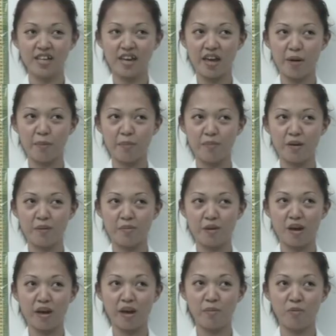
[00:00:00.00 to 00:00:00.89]
Yes, I have,
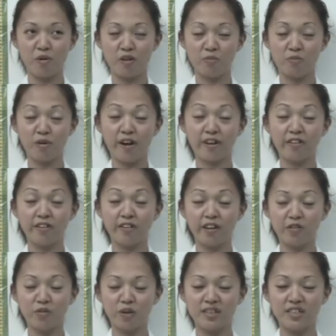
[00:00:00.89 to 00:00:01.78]
ma'am. I have one
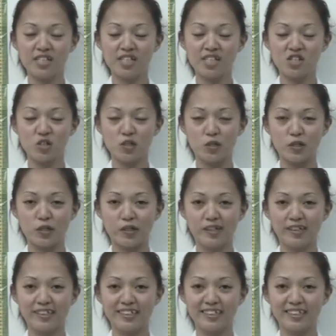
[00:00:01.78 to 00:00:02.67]
brother and one sister.